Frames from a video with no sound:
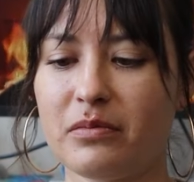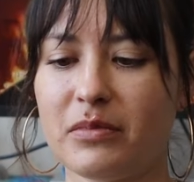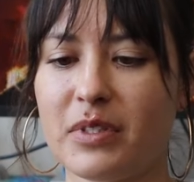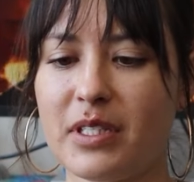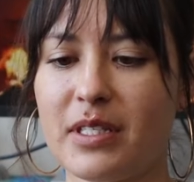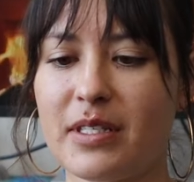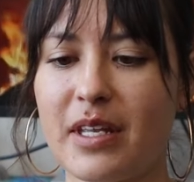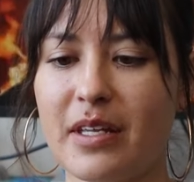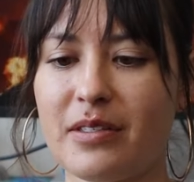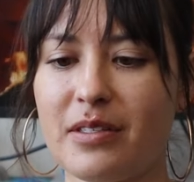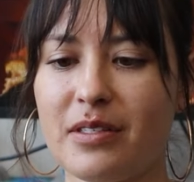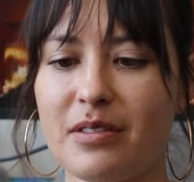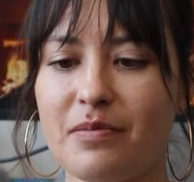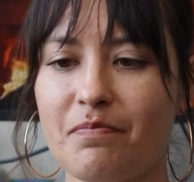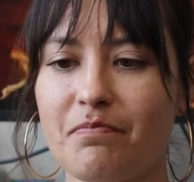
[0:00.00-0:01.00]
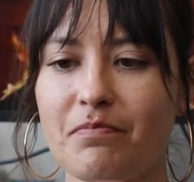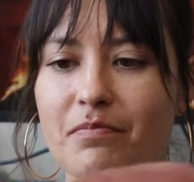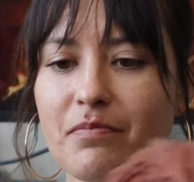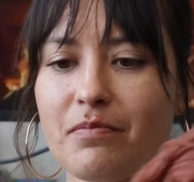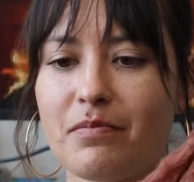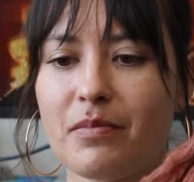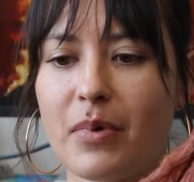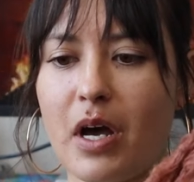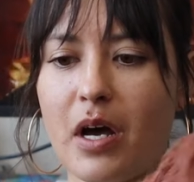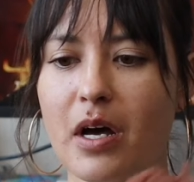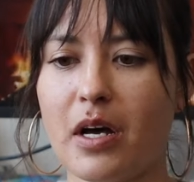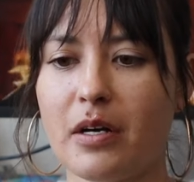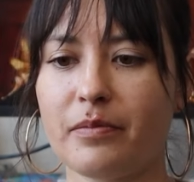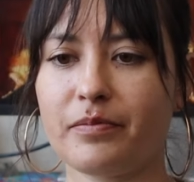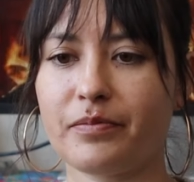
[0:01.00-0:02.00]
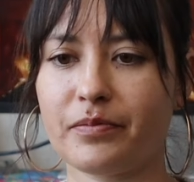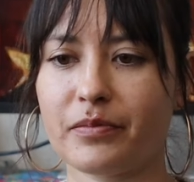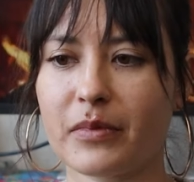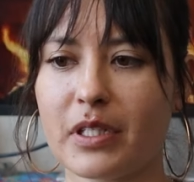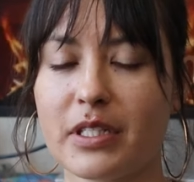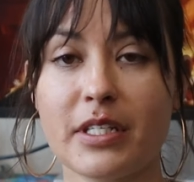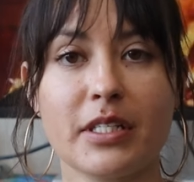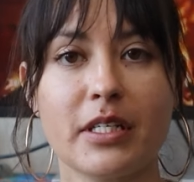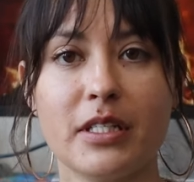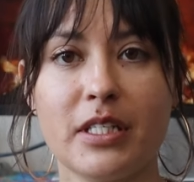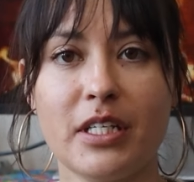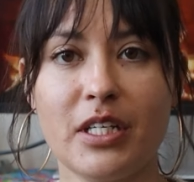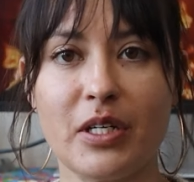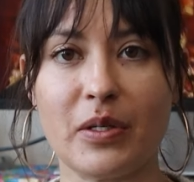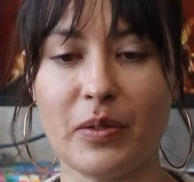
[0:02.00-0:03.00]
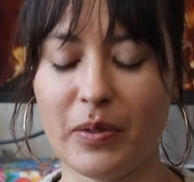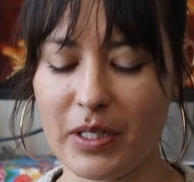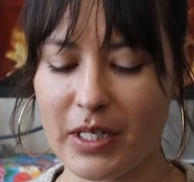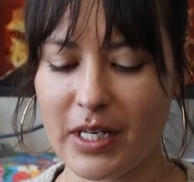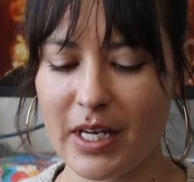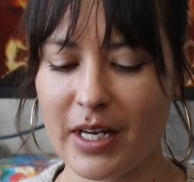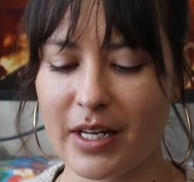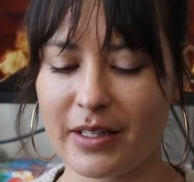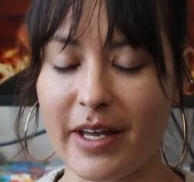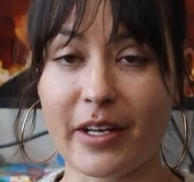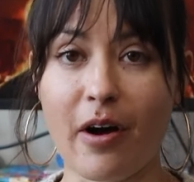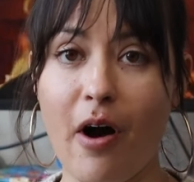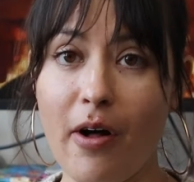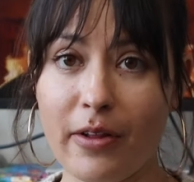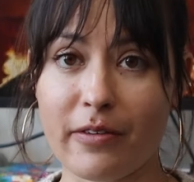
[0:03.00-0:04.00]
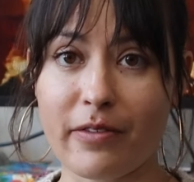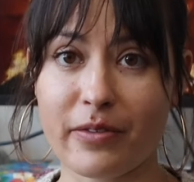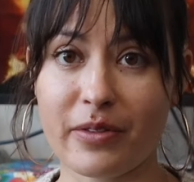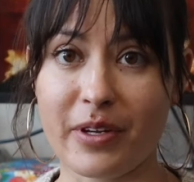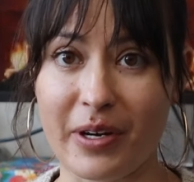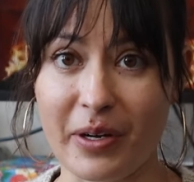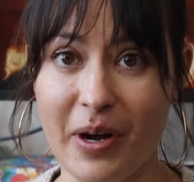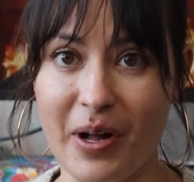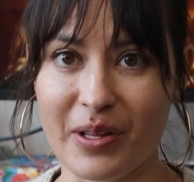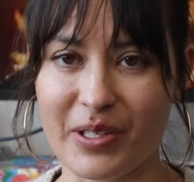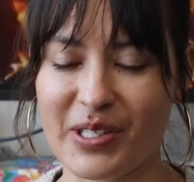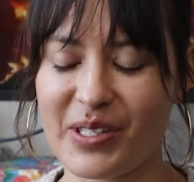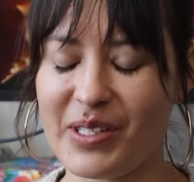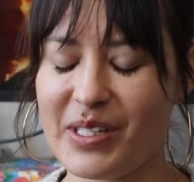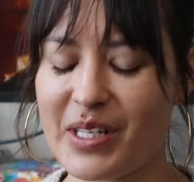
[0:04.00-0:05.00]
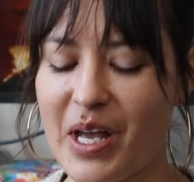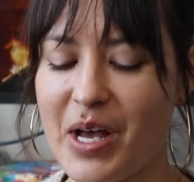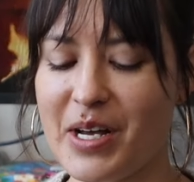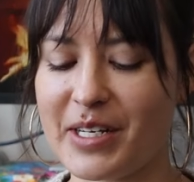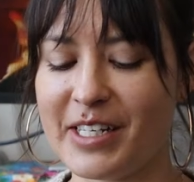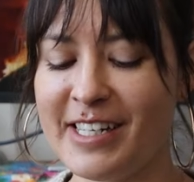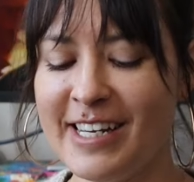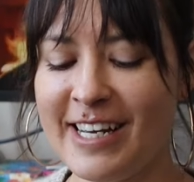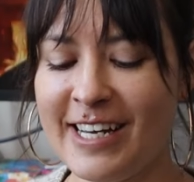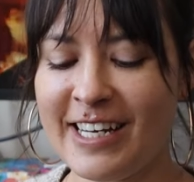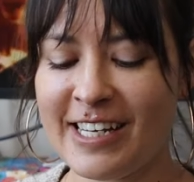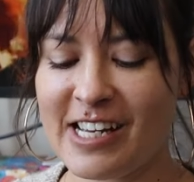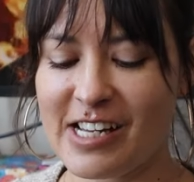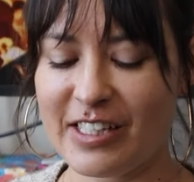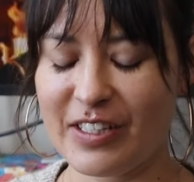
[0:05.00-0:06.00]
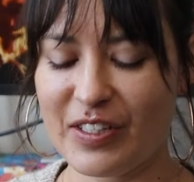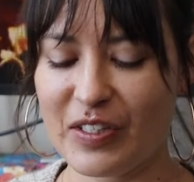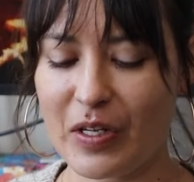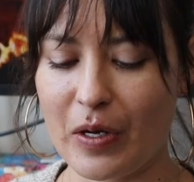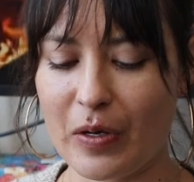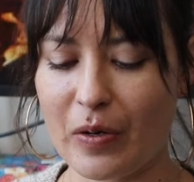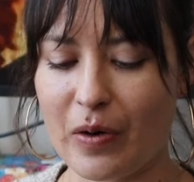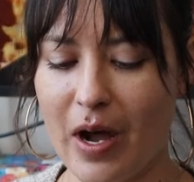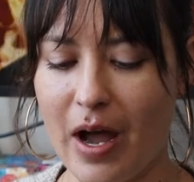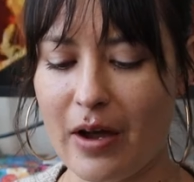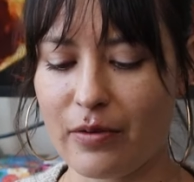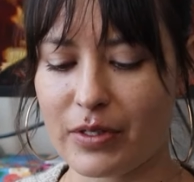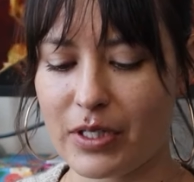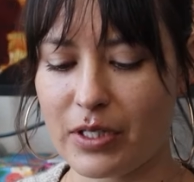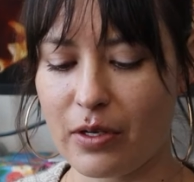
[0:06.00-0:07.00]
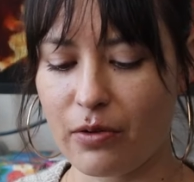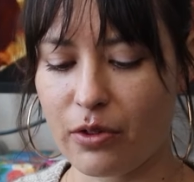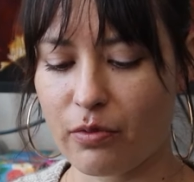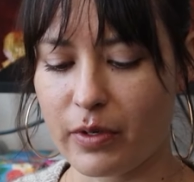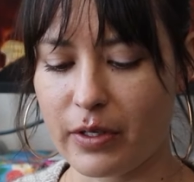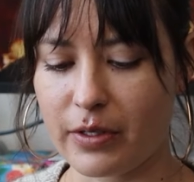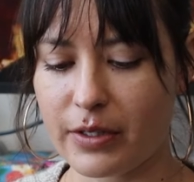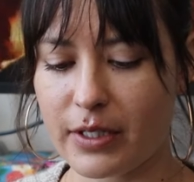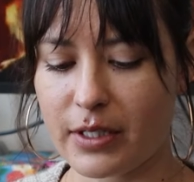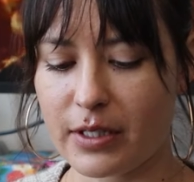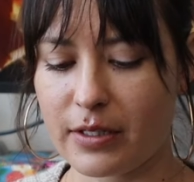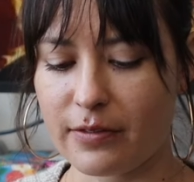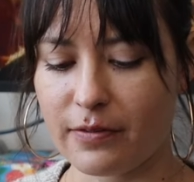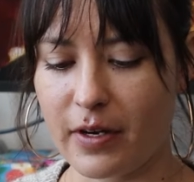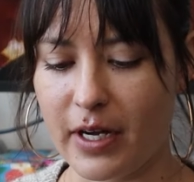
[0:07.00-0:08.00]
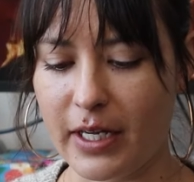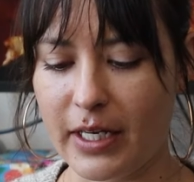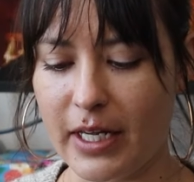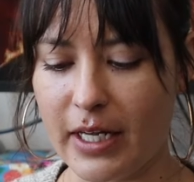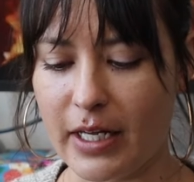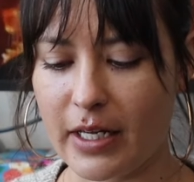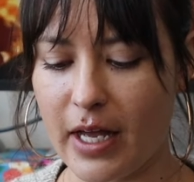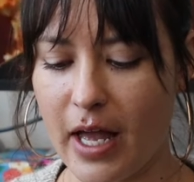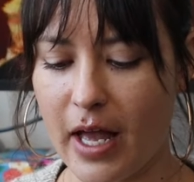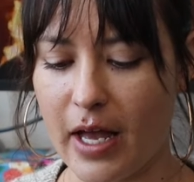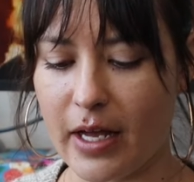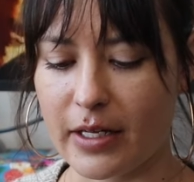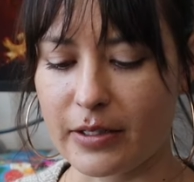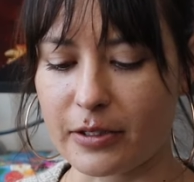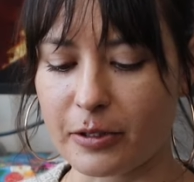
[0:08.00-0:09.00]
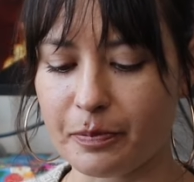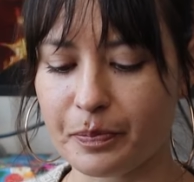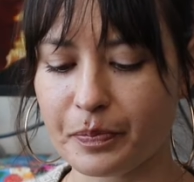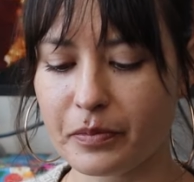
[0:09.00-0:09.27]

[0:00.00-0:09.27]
since discontinued, like all of their colors. And so I was so thrilled to find it, and